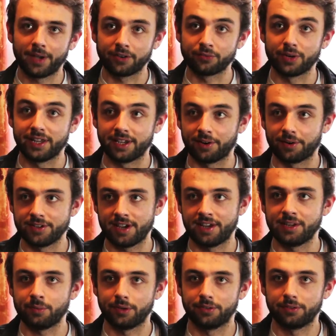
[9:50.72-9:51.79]
I'd really encourage
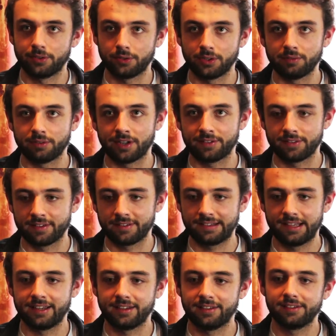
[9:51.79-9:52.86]
anyone who even has the
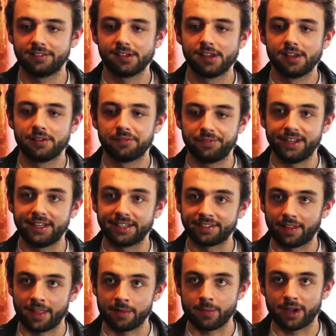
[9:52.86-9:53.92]
slightest feeling
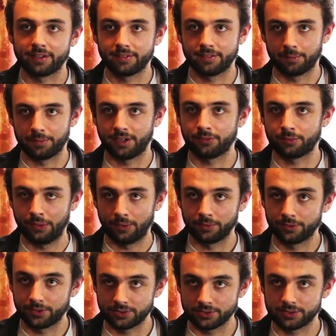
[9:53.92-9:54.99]
that something is wrong,
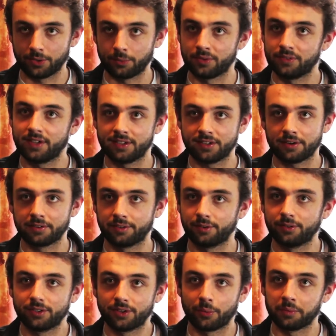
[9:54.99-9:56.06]
to just go and see a doctor,
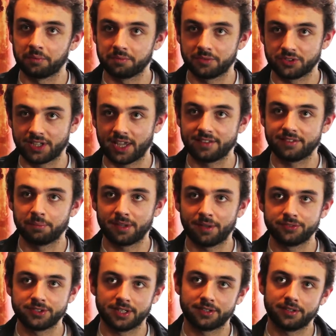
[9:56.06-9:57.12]
to go and just get
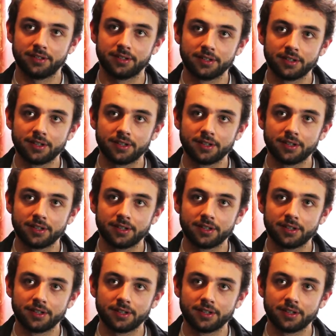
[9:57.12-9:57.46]
themselves checked out.